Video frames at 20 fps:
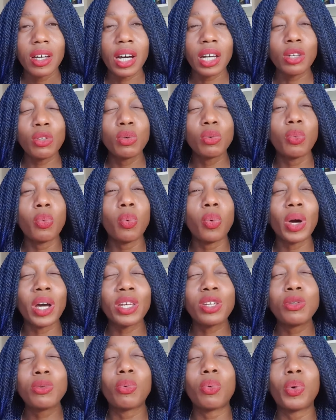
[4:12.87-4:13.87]
Are you,
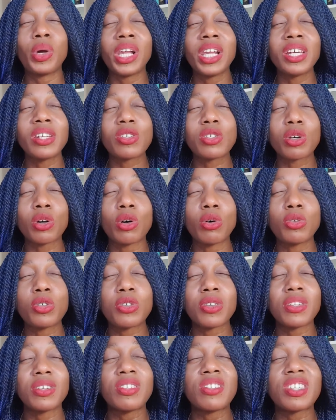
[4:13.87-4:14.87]
are you willing to go
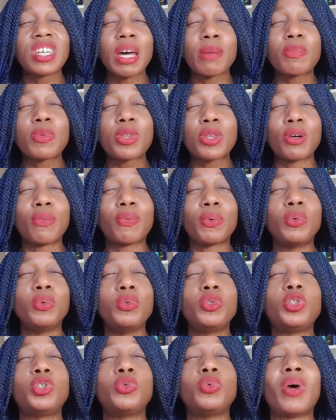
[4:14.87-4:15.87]
to the depth of
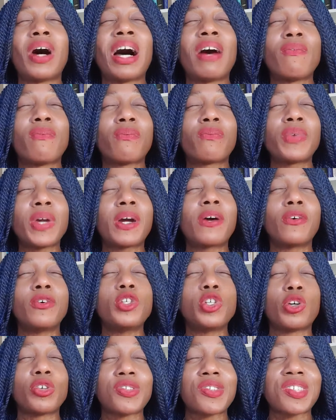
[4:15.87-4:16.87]
who you are and figure
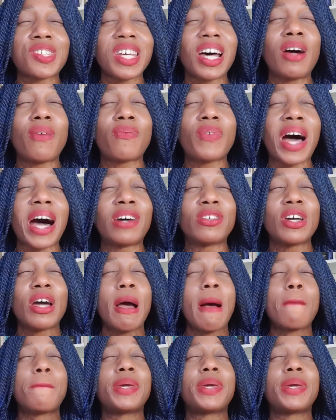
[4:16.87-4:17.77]
yourself out?